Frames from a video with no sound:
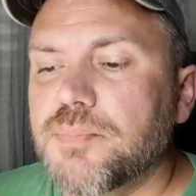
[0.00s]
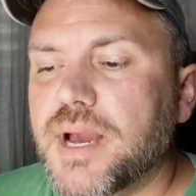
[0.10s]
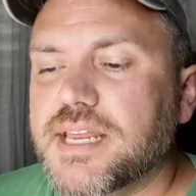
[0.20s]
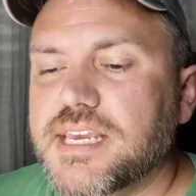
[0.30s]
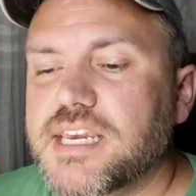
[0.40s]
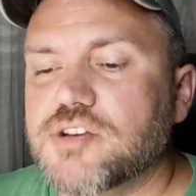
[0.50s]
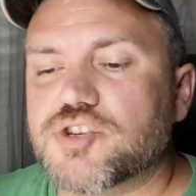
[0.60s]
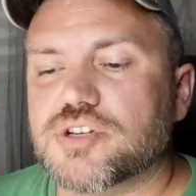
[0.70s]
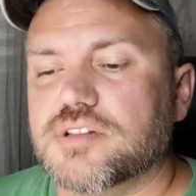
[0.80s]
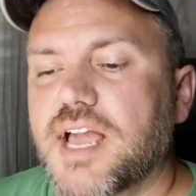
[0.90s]
But
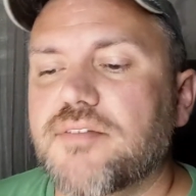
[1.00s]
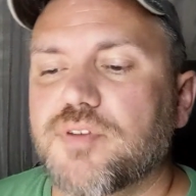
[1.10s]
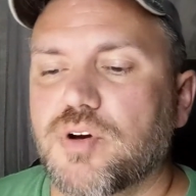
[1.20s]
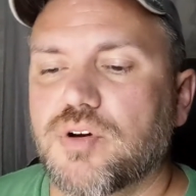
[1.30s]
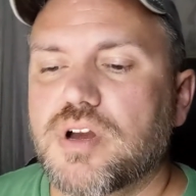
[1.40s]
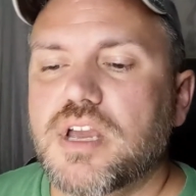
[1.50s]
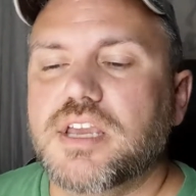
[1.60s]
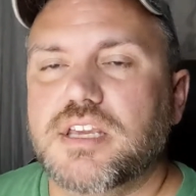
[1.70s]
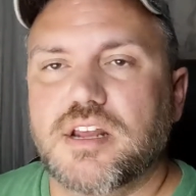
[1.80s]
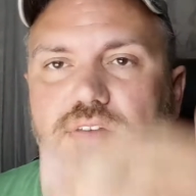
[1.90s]
each level,
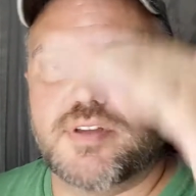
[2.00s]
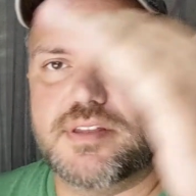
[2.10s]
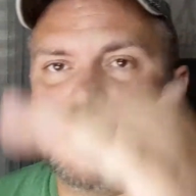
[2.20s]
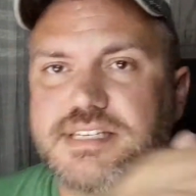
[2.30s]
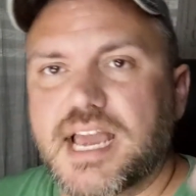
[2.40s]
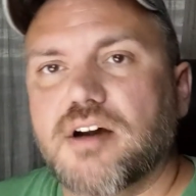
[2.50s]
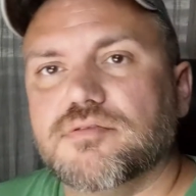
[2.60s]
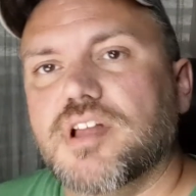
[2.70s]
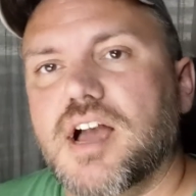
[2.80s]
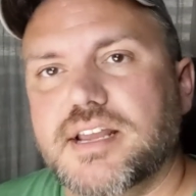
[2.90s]
the
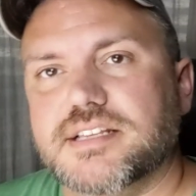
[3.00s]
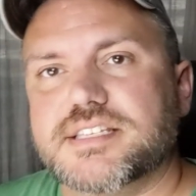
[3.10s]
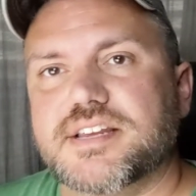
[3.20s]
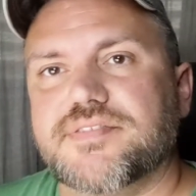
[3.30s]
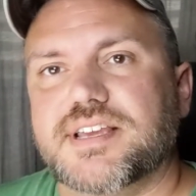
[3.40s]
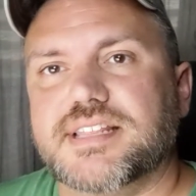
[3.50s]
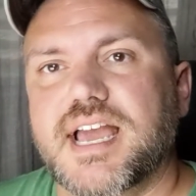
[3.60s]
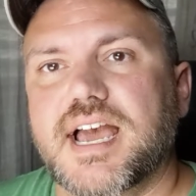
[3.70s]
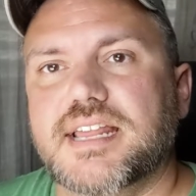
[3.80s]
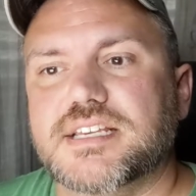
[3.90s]
downline and stuff like
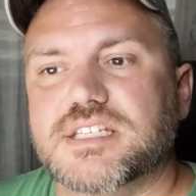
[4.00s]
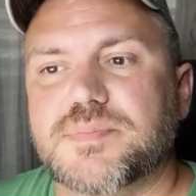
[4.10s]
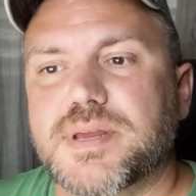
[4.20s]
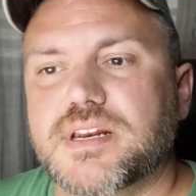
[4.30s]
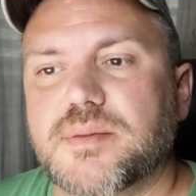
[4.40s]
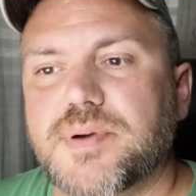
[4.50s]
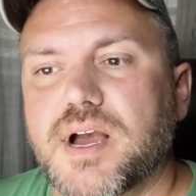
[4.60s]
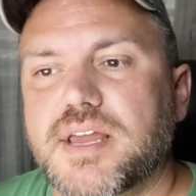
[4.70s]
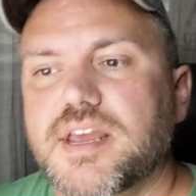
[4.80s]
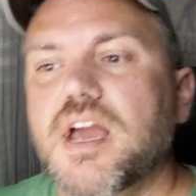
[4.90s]
that is dependent
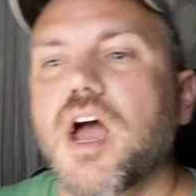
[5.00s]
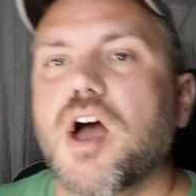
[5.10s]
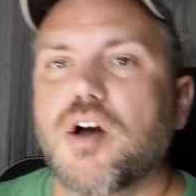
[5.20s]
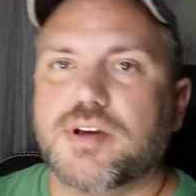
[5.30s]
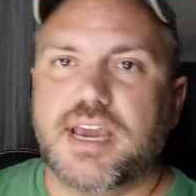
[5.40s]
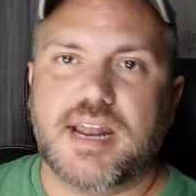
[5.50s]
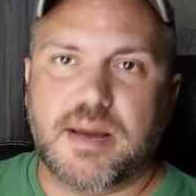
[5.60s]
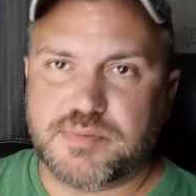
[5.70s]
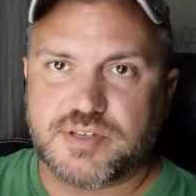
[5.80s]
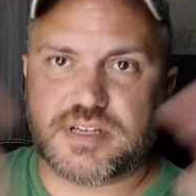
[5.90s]
upon, okay, and
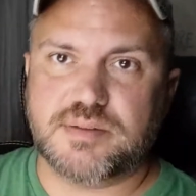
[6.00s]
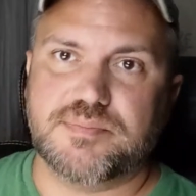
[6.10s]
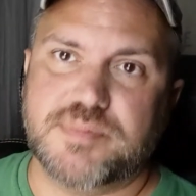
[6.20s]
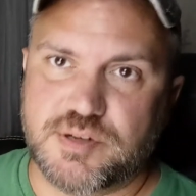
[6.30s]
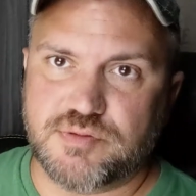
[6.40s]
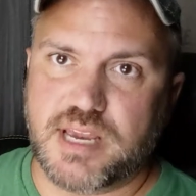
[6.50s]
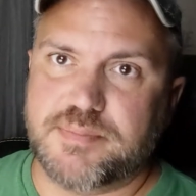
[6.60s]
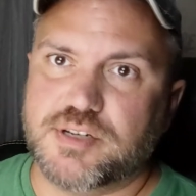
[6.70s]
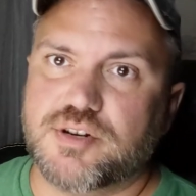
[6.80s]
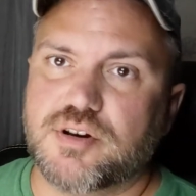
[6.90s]
I'm just going to do
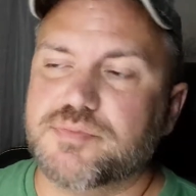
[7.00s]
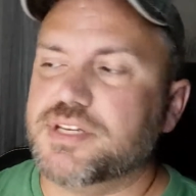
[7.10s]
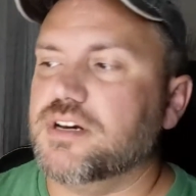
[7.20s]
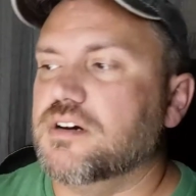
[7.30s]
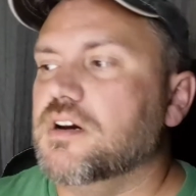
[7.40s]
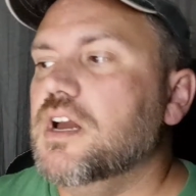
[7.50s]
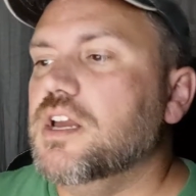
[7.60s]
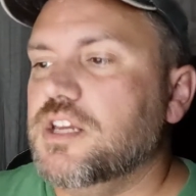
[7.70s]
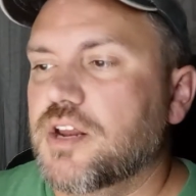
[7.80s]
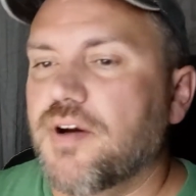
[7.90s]
layman terms here.
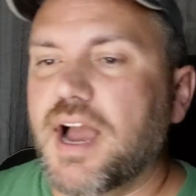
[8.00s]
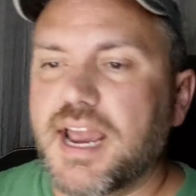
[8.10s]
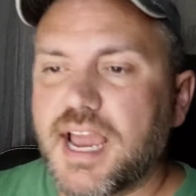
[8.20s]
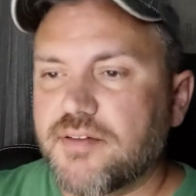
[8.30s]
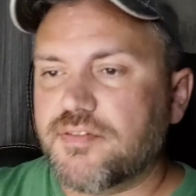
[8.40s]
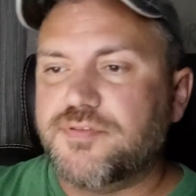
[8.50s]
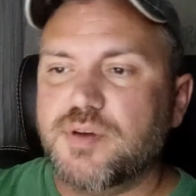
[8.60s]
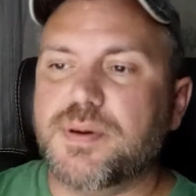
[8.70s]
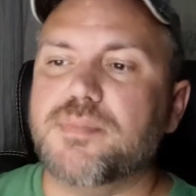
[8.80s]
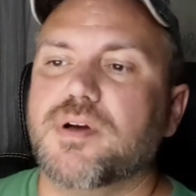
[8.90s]
I have a
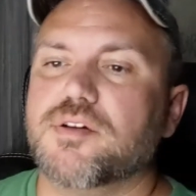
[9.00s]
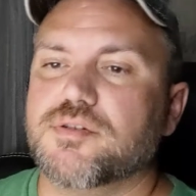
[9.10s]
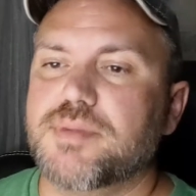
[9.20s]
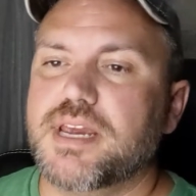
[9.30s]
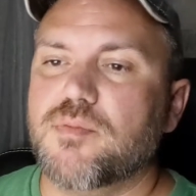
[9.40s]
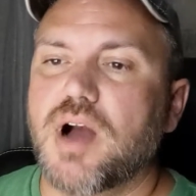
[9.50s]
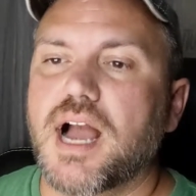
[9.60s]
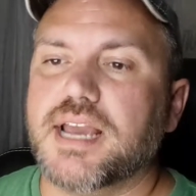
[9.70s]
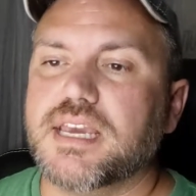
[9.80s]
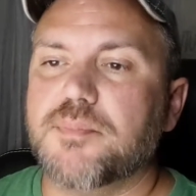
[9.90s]
few people under me. Well,
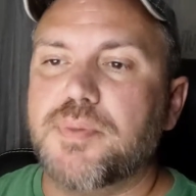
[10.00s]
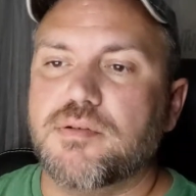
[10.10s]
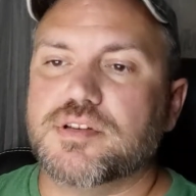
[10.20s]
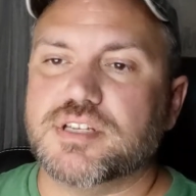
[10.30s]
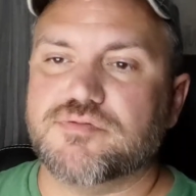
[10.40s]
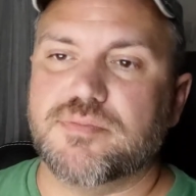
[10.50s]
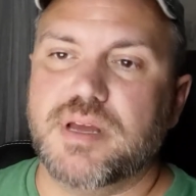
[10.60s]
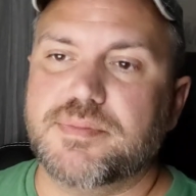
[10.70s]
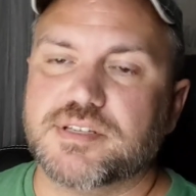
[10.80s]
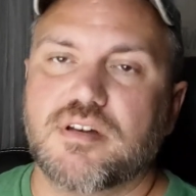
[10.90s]
I get bonuses from
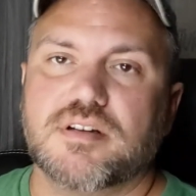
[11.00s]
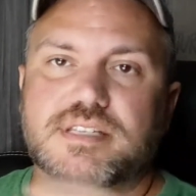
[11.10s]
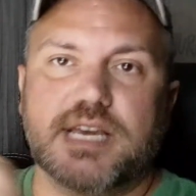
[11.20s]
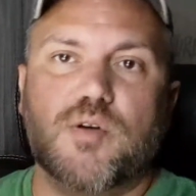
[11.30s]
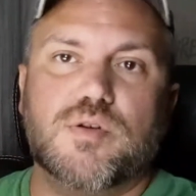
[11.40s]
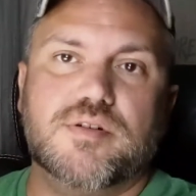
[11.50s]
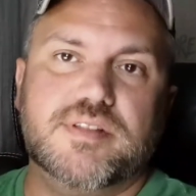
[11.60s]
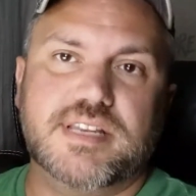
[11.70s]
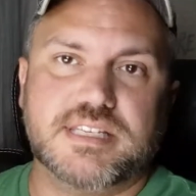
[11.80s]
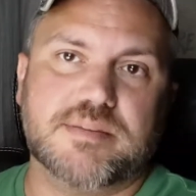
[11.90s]
them as long as they ordered
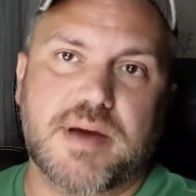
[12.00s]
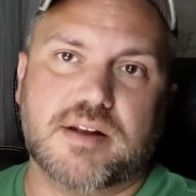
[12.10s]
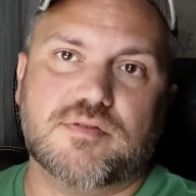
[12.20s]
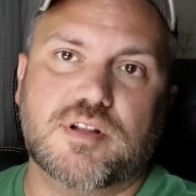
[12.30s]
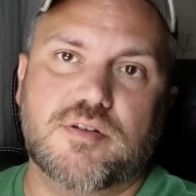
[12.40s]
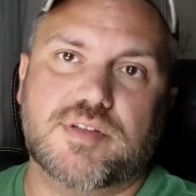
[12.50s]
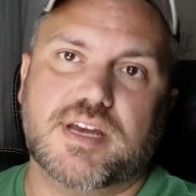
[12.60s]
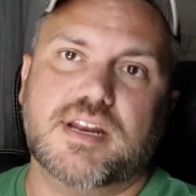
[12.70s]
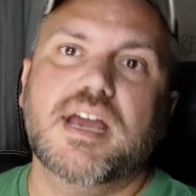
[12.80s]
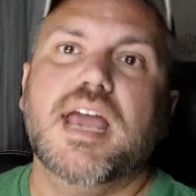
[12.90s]
this amount of
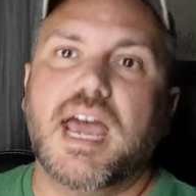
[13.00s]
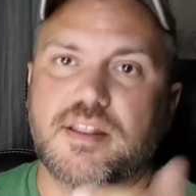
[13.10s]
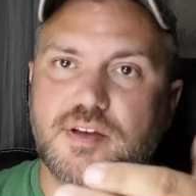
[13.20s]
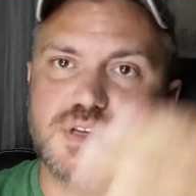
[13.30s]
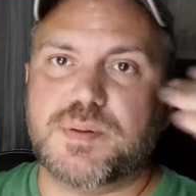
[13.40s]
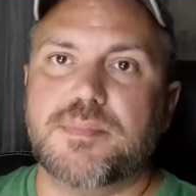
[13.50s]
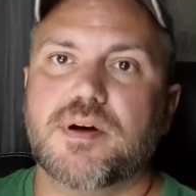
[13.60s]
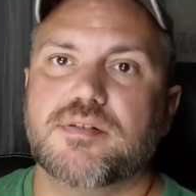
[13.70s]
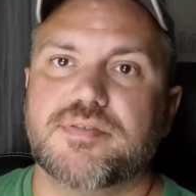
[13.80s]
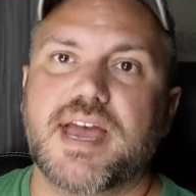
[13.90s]
clothing. And those
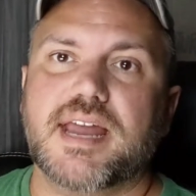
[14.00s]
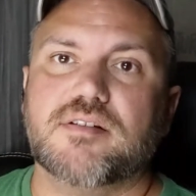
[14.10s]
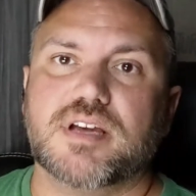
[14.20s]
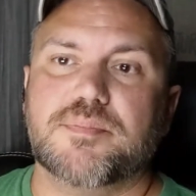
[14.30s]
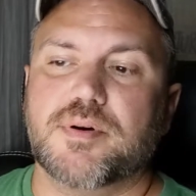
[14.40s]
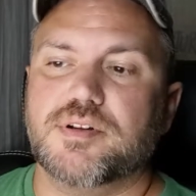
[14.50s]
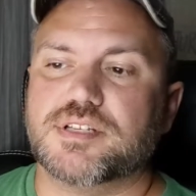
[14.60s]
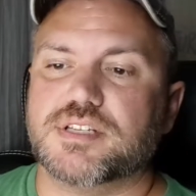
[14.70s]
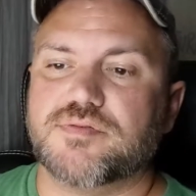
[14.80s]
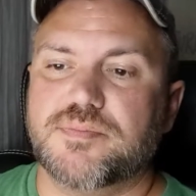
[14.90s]
people under that, I'll get
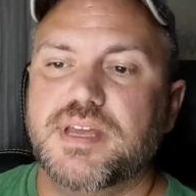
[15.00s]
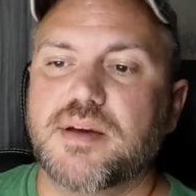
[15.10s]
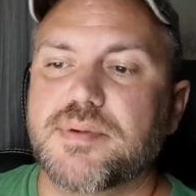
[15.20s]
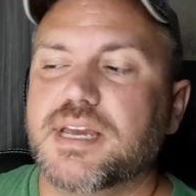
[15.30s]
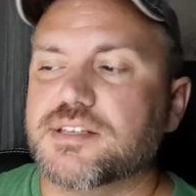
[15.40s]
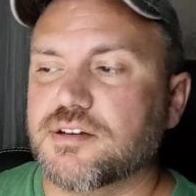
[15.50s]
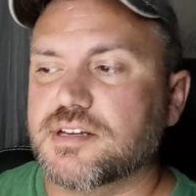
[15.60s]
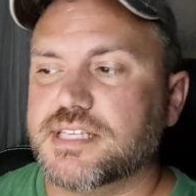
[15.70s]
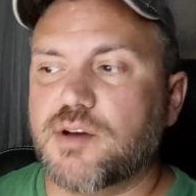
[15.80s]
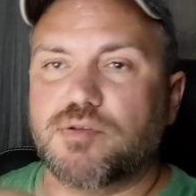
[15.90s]
bonuses from them as
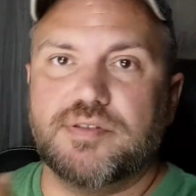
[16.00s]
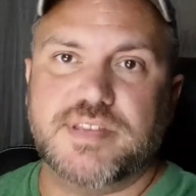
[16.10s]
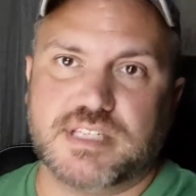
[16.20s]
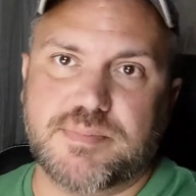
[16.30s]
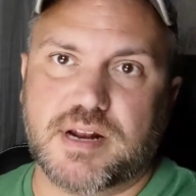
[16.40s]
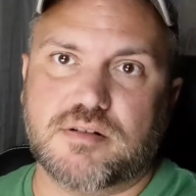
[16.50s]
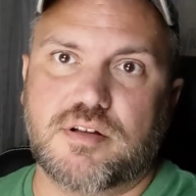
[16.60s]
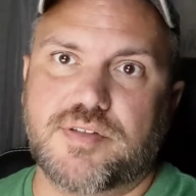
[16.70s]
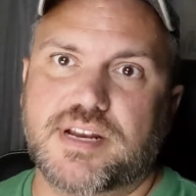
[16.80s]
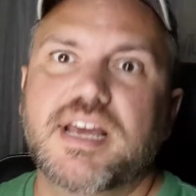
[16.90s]
long as they ordered this amount of
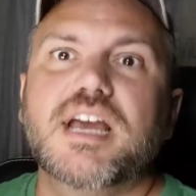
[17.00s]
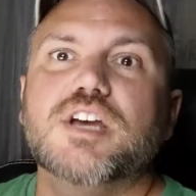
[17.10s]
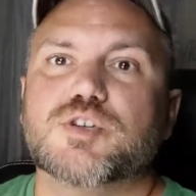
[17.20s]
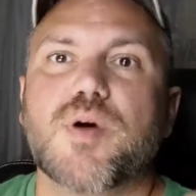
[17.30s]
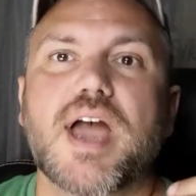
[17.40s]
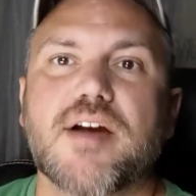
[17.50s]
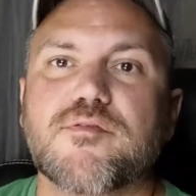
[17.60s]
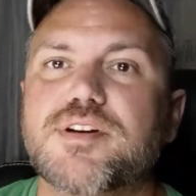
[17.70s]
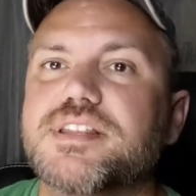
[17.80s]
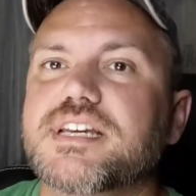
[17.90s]
clothing. So
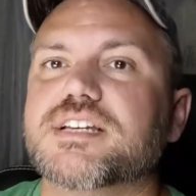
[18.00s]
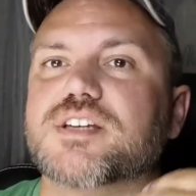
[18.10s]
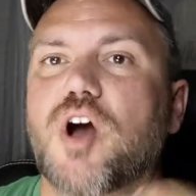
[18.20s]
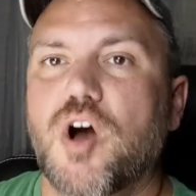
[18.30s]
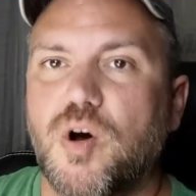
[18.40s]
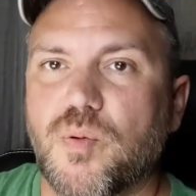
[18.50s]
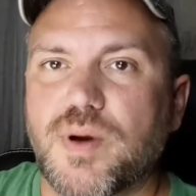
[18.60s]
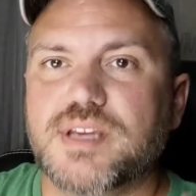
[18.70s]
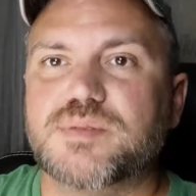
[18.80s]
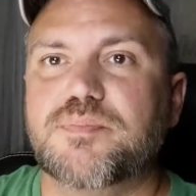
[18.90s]
everything is
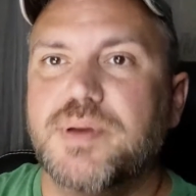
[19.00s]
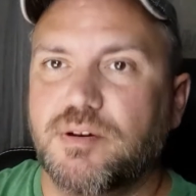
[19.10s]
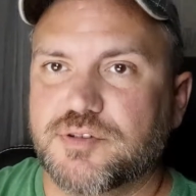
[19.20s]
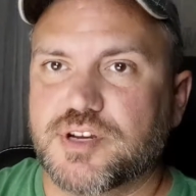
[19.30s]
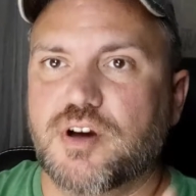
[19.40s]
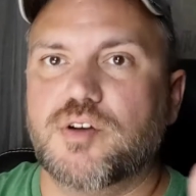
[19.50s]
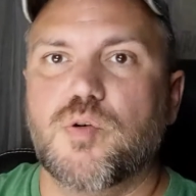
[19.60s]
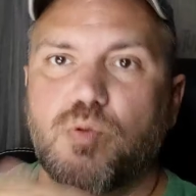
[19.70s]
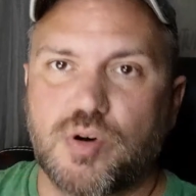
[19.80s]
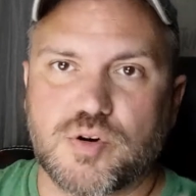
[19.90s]
always built on
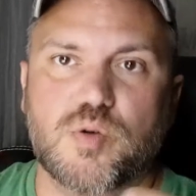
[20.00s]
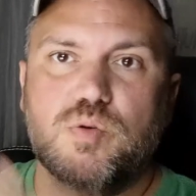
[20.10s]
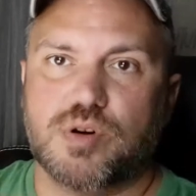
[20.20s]
order.